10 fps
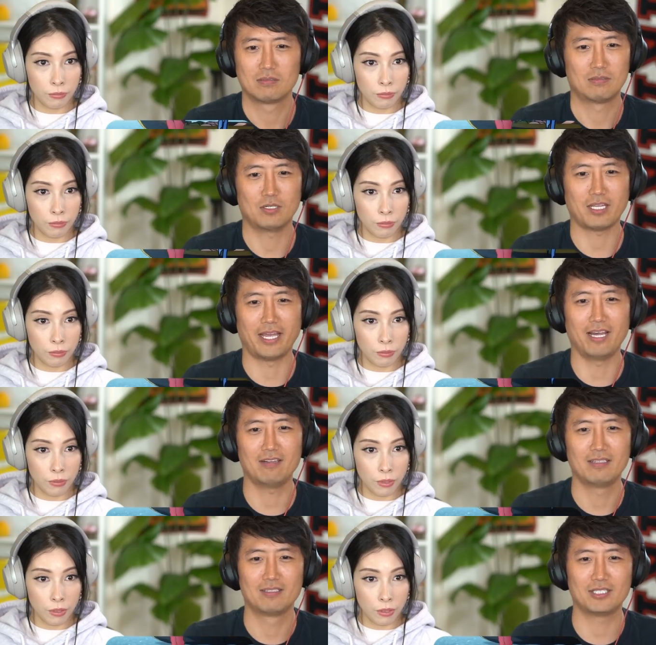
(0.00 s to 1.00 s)
Speaker 1: What the
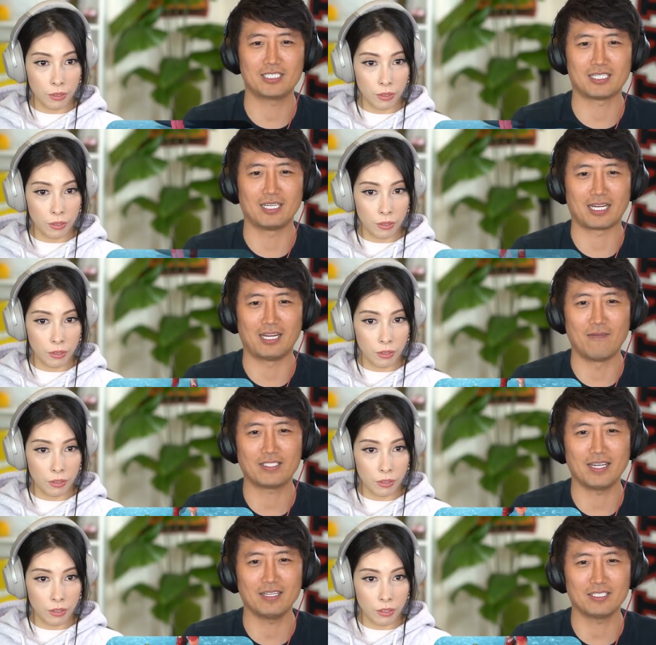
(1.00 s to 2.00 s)
hell? What is she, like
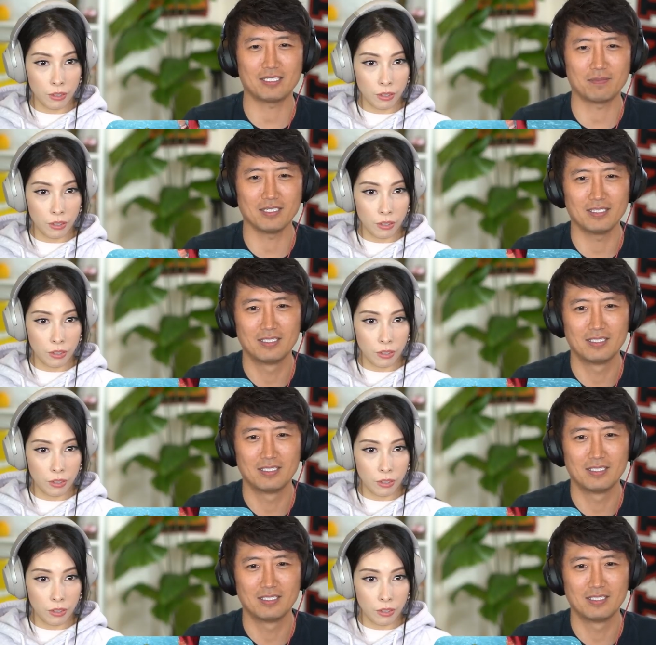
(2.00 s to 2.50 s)
levitating or something?